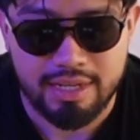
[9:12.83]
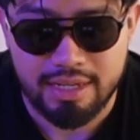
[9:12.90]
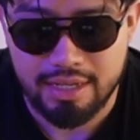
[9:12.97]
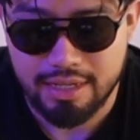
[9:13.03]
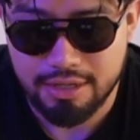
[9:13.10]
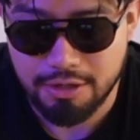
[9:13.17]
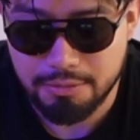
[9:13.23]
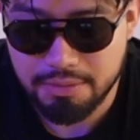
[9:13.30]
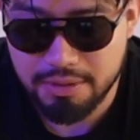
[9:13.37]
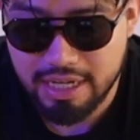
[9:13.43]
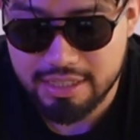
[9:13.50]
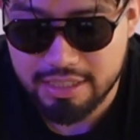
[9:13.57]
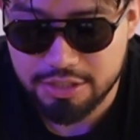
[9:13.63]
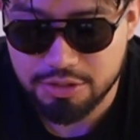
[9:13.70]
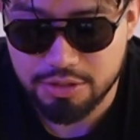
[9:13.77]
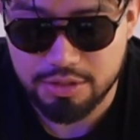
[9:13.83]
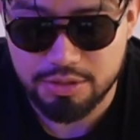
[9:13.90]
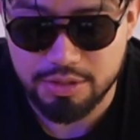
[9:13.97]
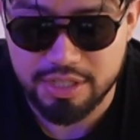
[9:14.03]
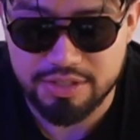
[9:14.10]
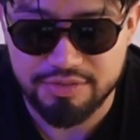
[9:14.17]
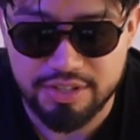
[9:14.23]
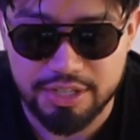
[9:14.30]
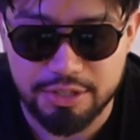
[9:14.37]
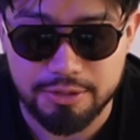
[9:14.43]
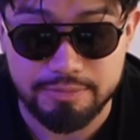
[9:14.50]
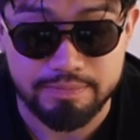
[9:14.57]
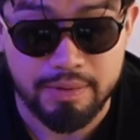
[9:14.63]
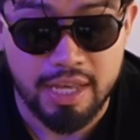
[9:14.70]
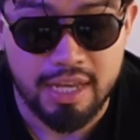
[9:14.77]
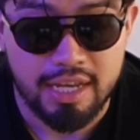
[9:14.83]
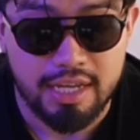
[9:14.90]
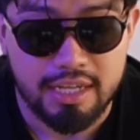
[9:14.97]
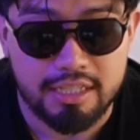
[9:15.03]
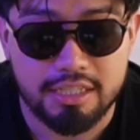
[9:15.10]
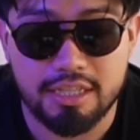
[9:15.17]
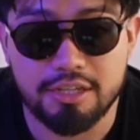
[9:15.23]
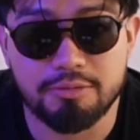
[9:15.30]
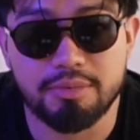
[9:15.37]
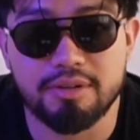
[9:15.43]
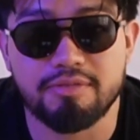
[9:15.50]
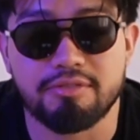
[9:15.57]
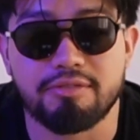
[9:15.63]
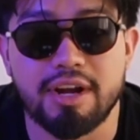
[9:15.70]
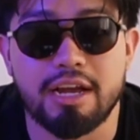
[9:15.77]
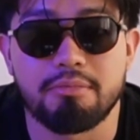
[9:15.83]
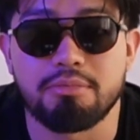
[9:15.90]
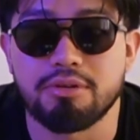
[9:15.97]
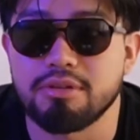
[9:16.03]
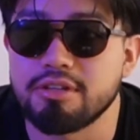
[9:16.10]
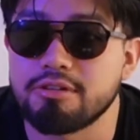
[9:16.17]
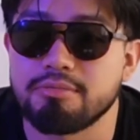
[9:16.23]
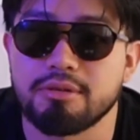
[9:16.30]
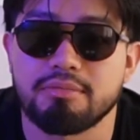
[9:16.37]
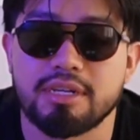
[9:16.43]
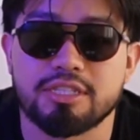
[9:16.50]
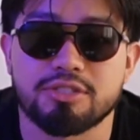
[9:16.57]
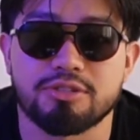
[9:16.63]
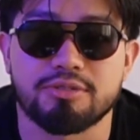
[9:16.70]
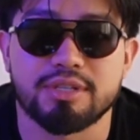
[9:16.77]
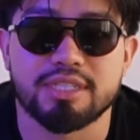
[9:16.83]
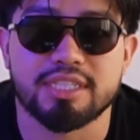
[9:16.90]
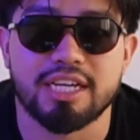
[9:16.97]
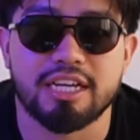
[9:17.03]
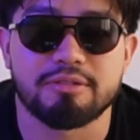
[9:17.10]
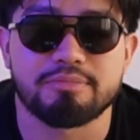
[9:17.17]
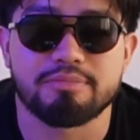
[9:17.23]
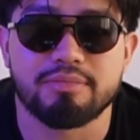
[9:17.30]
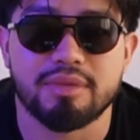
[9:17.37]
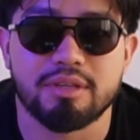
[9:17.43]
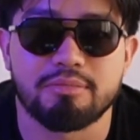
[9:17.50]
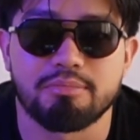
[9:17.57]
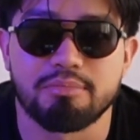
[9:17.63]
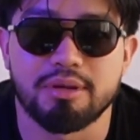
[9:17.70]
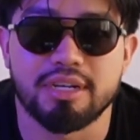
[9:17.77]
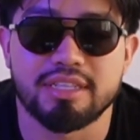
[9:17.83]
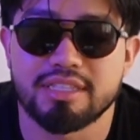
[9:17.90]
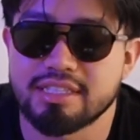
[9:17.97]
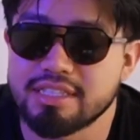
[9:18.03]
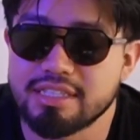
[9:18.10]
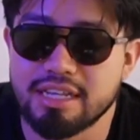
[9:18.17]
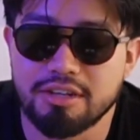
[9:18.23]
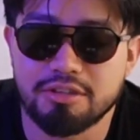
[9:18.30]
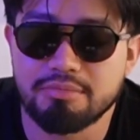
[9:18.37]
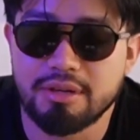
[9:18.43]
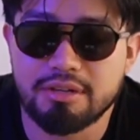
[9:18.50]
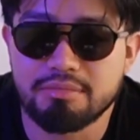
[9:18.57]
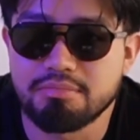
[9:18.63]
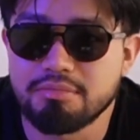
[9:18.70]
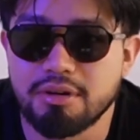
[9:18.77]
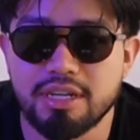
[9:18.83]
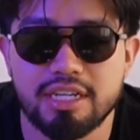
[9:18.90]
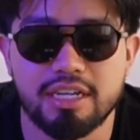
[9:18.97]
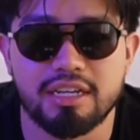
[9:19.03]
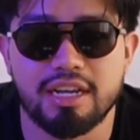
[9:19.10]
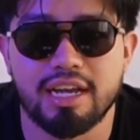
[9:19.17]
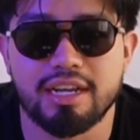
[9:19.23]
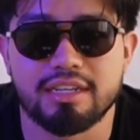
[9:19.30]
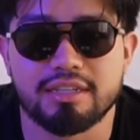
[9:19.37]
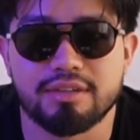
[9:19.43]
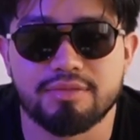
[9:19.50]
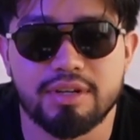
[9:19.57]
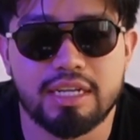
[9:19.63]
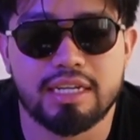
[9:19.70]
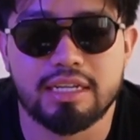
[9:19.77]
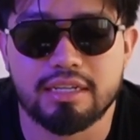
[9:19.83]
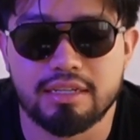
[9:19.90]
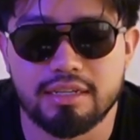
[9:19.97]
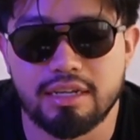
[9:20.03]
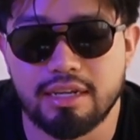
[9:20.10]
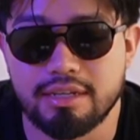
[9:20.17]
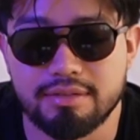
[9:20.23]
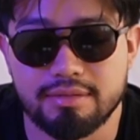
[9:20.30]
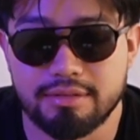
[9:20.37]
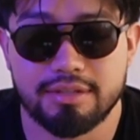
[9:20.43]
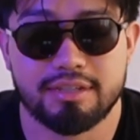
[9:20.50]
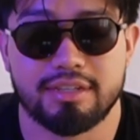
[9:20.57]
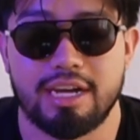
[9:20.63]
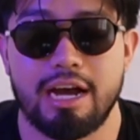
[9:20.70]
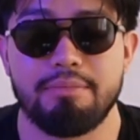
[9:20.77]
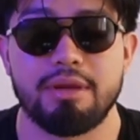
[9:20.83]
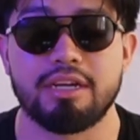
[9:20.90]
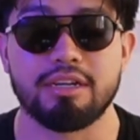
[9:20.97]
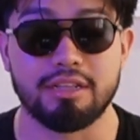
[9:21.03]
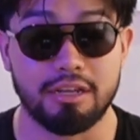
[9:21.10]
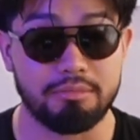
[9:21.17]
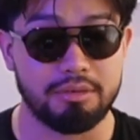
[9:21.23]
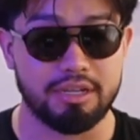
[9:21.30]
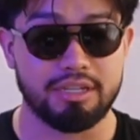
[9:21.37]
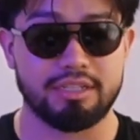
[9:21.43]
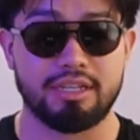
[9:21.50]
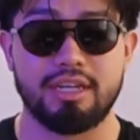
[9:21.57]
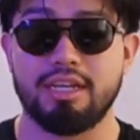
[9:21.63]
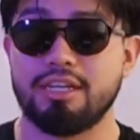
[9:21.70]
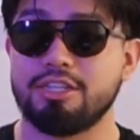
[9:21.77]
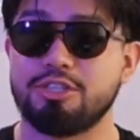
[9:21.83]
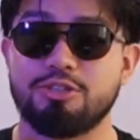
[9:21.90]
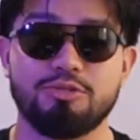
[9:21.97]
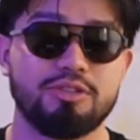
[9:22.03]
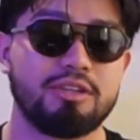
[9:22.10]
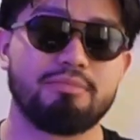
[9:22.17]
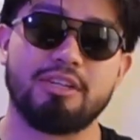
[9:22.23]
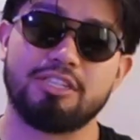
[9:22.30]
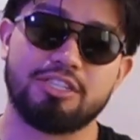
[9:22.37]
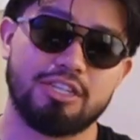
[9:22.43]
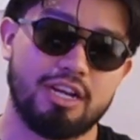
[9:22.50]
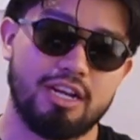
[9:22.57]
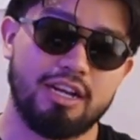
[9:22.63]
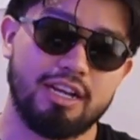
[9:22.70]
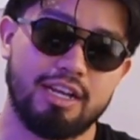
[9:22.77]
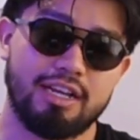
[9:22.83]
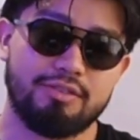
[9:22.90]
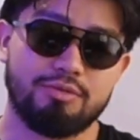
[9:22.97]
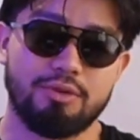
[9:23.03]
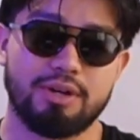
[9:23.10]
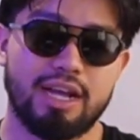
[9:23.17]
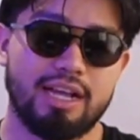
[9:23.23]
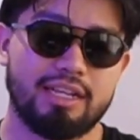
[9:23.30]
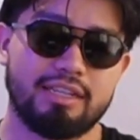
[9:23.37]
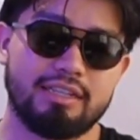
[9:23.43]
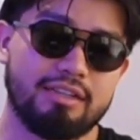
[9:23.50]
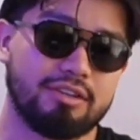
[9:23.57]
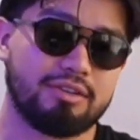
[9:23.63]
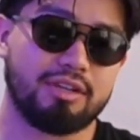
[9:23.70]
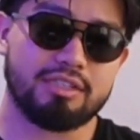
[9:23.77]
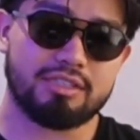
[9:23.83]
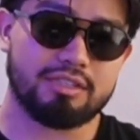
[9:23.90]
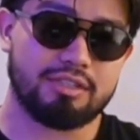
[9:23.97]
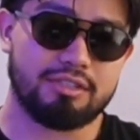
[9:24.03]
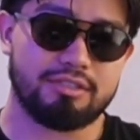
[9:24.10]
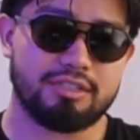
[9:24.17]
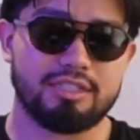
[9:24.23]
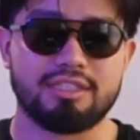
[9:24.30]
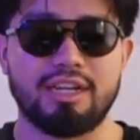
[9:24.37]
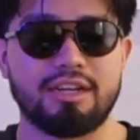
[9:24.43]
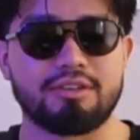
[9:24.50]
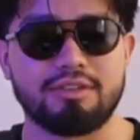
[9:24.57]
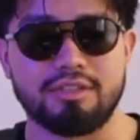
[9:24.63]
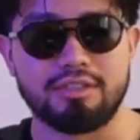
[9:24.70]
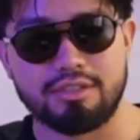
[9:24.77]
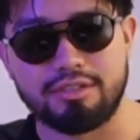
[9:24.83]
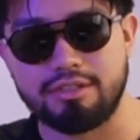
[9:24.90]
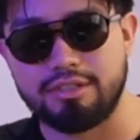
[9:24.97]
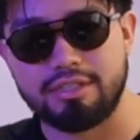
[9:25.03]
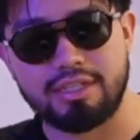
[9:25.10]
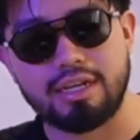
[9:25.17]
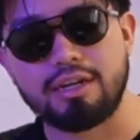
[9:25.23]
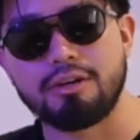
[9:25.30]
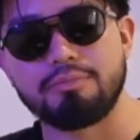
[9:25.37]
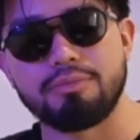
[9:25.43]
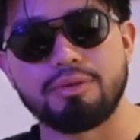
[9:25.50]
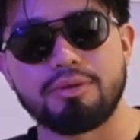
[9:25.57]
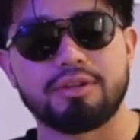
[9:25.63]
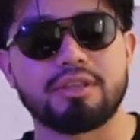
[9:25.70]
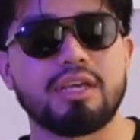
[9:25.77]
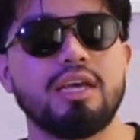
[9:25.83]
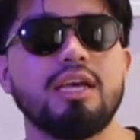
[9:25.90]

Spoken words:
Hope you guys enjoyed today's video. It's a little bit of a ramble, a little bit of my story time. But this is how you make money online, really. I'm in Colombia shooting my shot in Rhode Island across the country. It's not across the country, it's like up north.